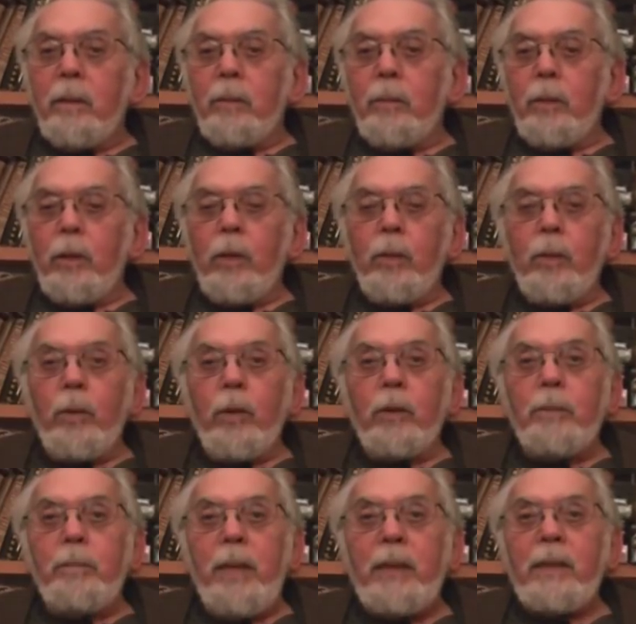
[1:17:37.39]
one of the
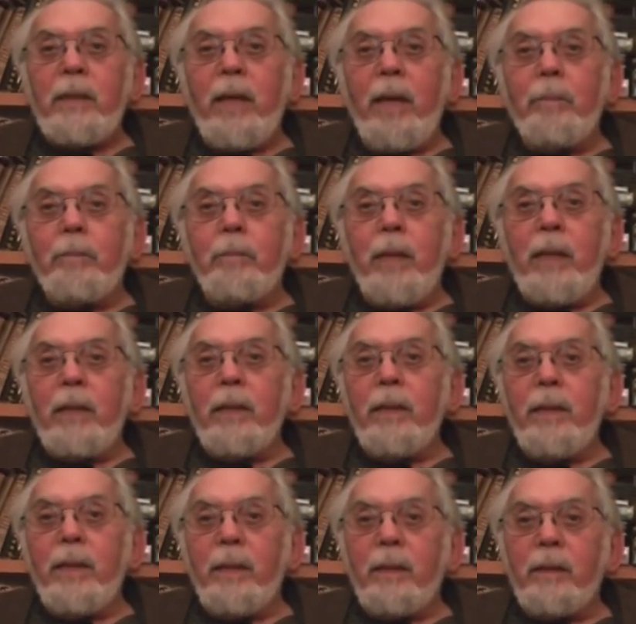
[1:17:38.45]
world's best kept
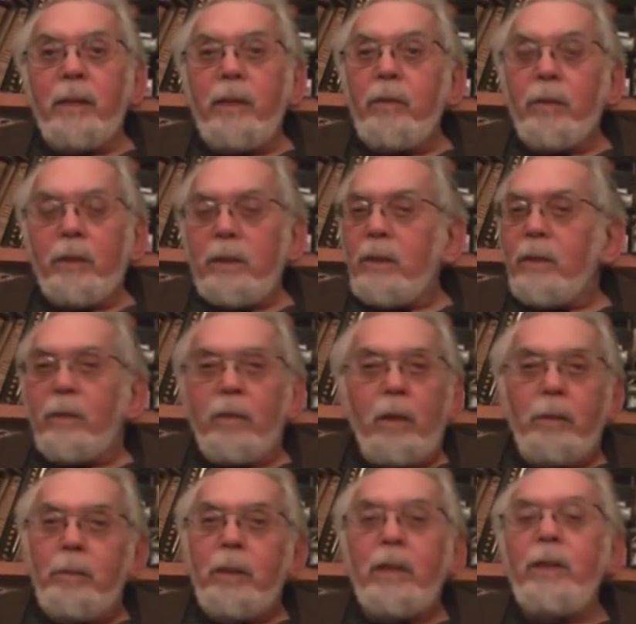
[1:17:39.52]
megalithic secrets and
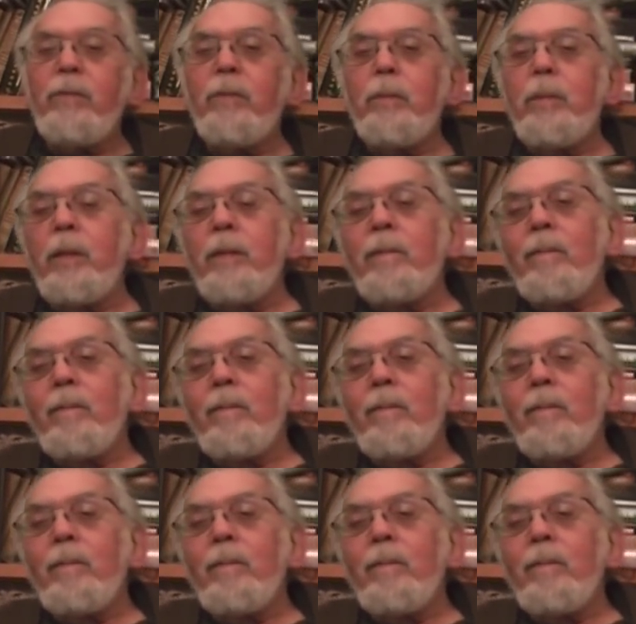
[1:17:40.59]
unbelievable.